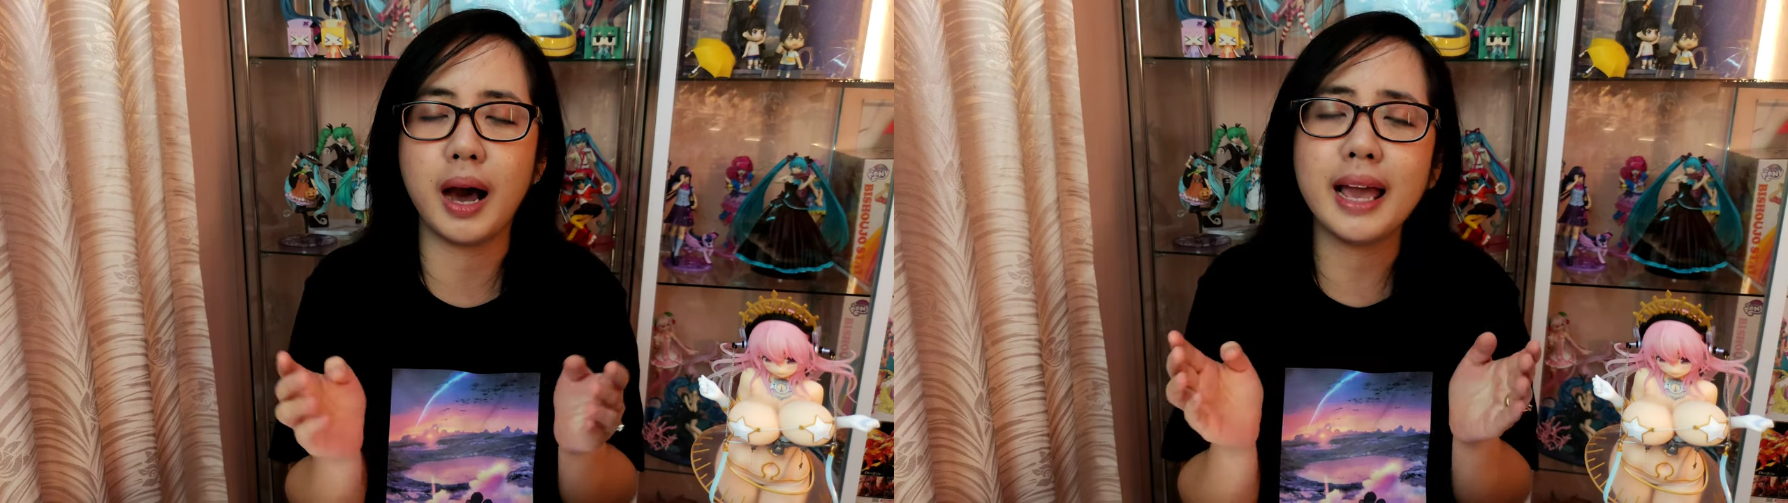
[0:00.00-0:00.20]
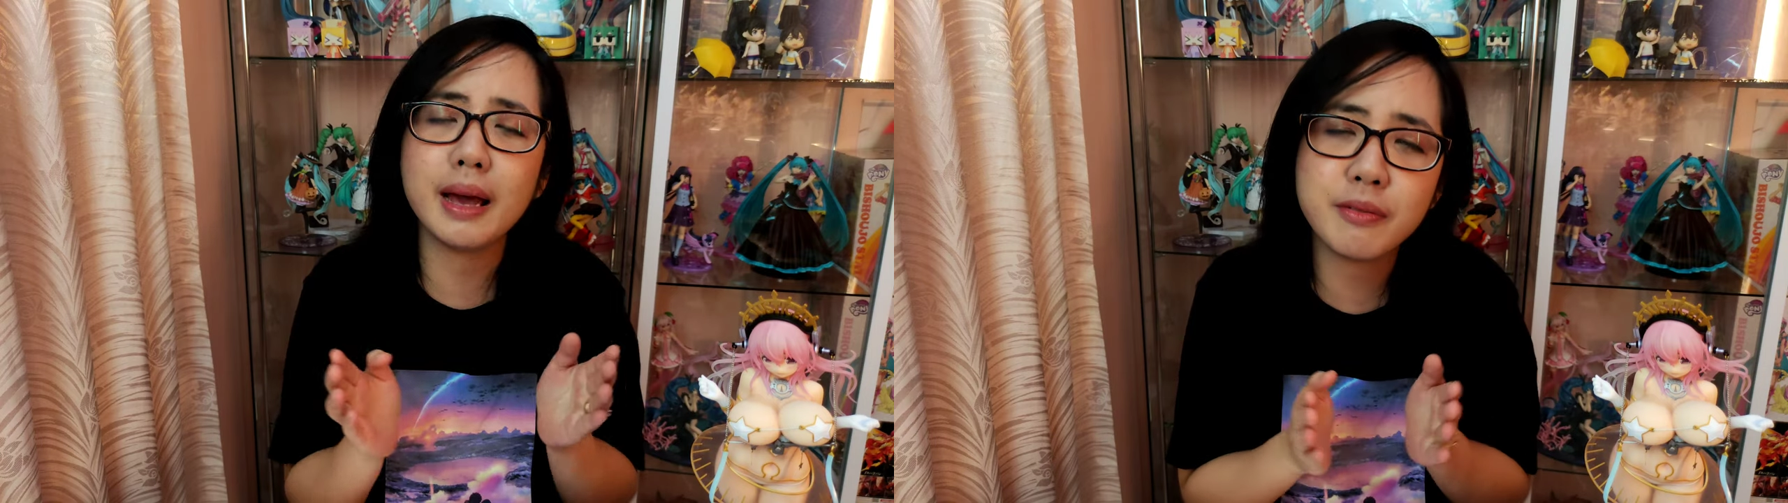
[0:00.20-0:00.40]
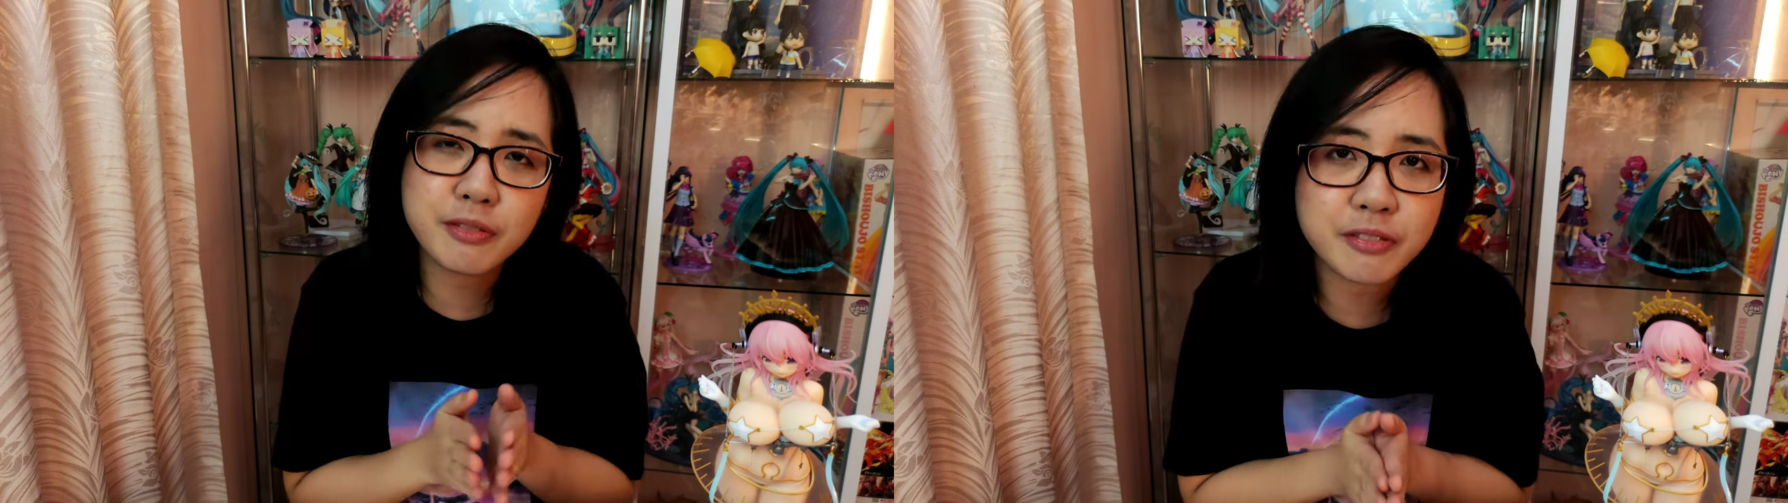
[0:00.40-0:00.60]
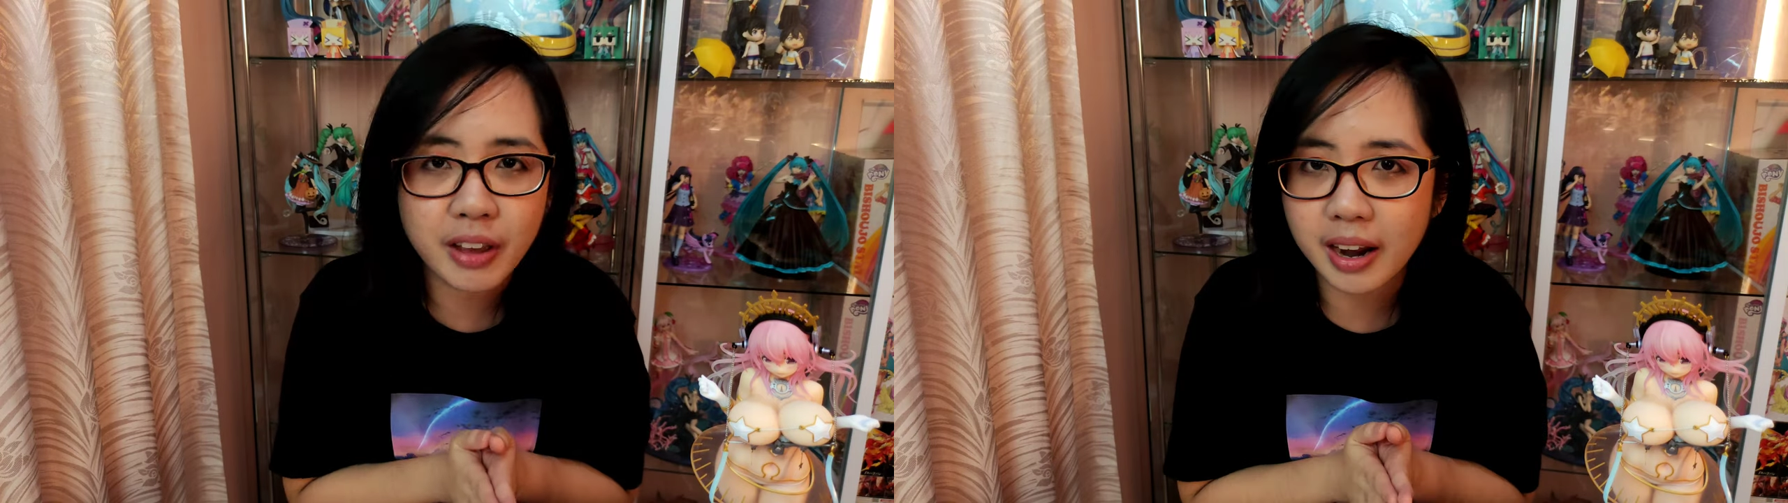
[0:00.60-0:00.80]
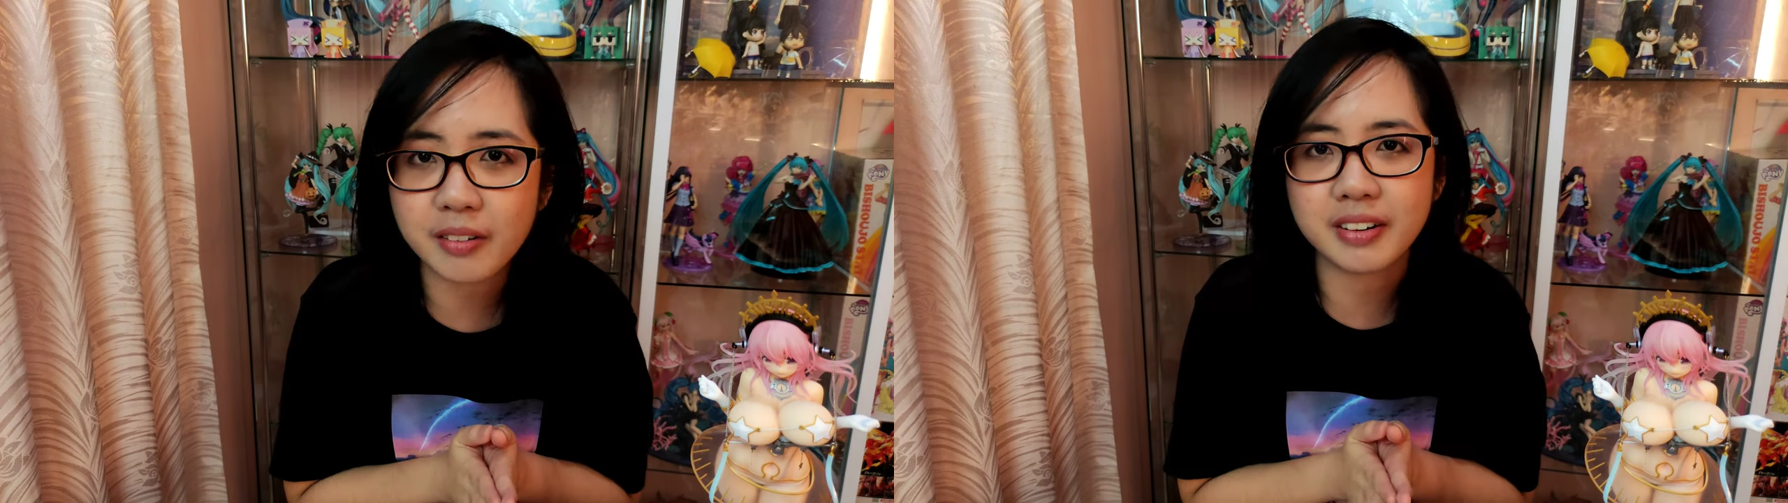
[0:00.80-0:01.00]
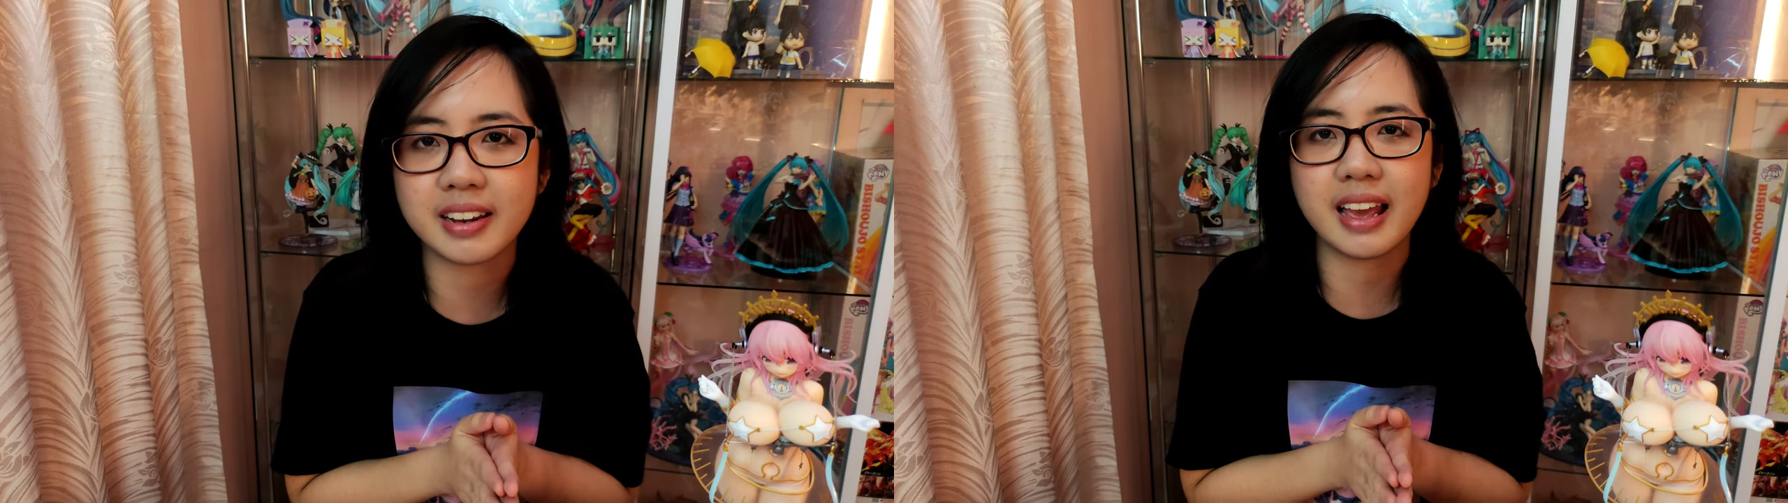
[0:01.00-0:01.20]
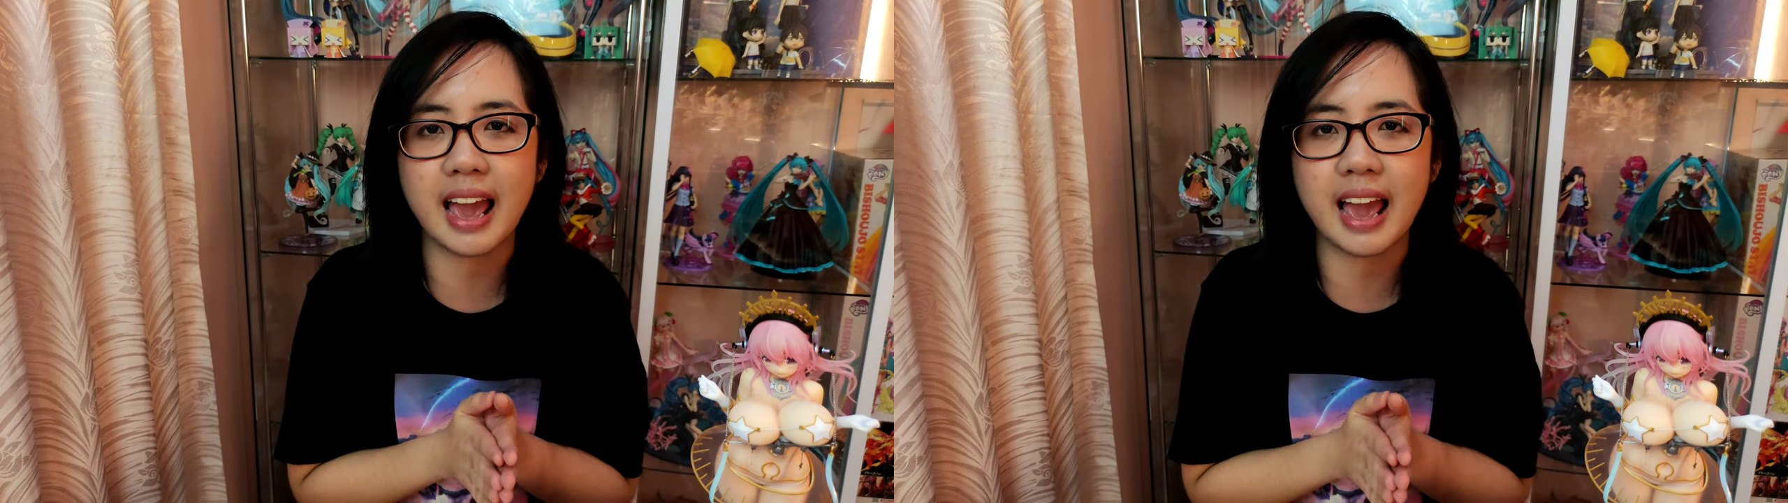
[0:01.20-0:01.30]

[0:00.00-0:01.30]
I am very